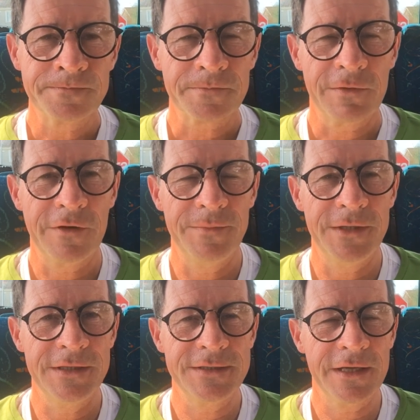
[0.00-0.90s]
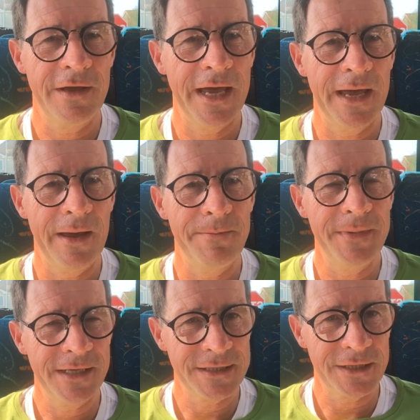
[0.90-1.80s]
from this
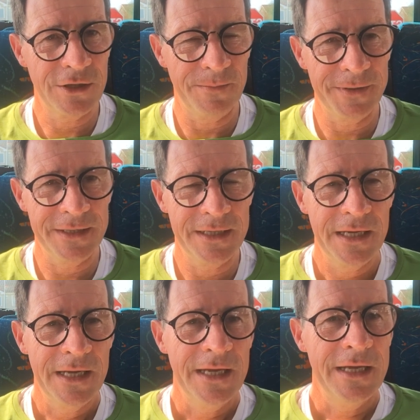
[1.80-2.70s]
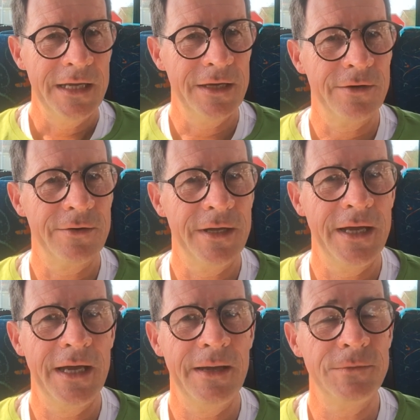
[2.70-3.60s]
amazing company here
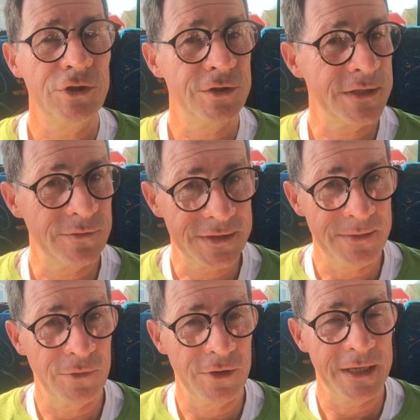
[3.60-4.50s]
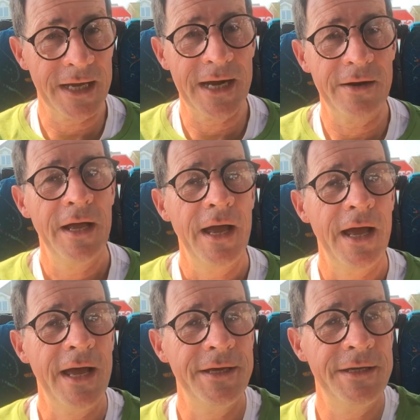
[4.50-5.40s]
just outside Mullingar,
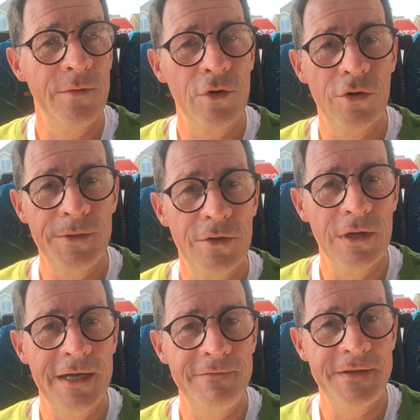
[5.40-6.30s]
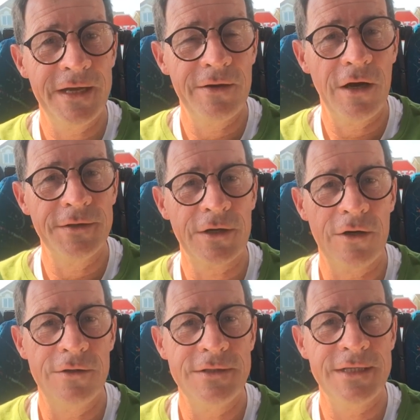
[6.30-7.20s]
and we're going to be going live there on
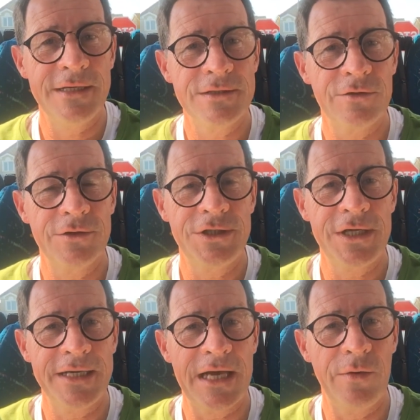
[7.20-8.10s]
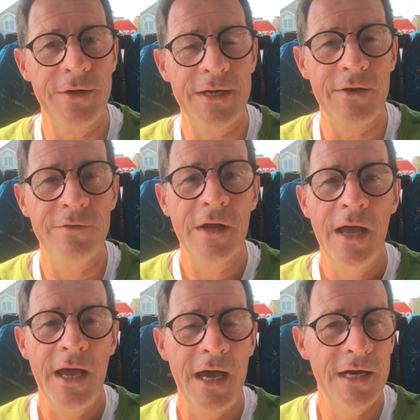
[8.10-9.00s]
Thursday, so check that one out.
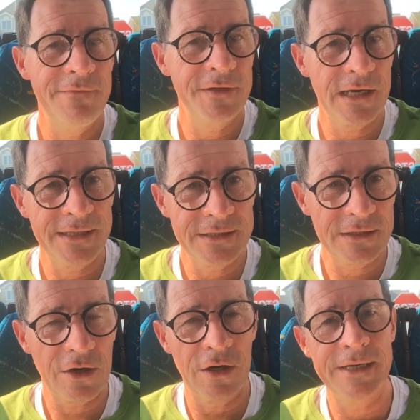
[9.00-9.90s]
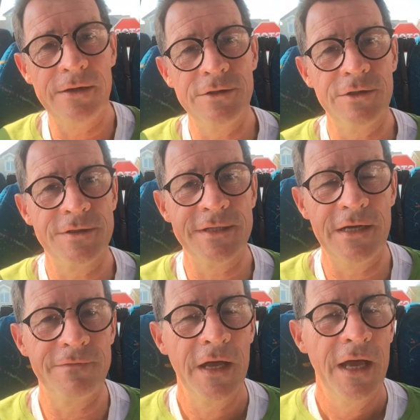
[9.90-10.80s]
And if you'd like to call down
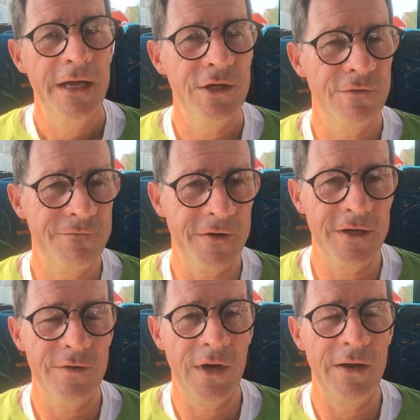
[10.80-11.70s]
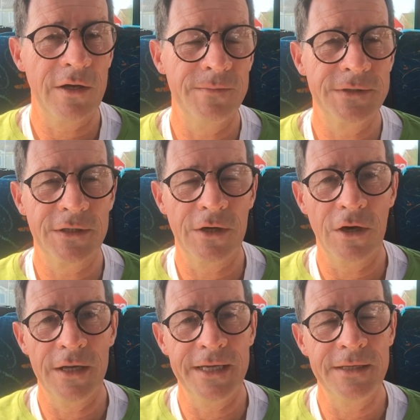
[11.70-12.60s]
yourself, you're very welcome to
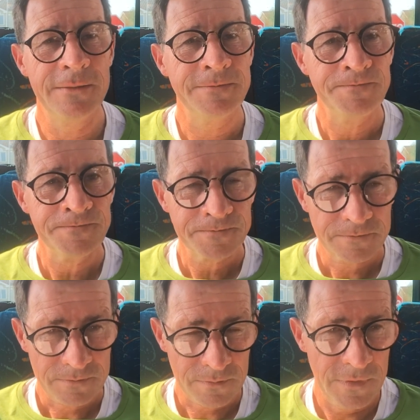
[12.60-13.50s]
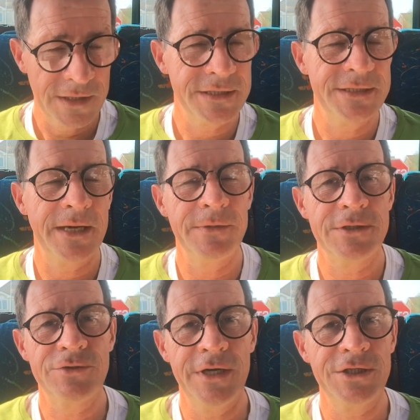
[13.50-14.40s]
call in. It's a
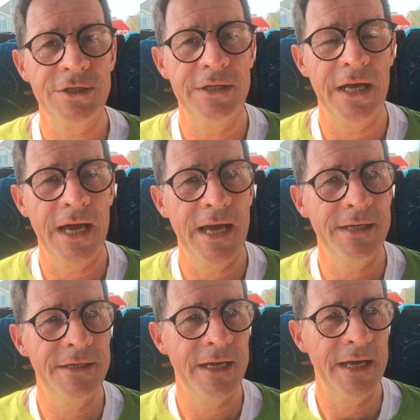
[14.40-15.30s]
demonstration and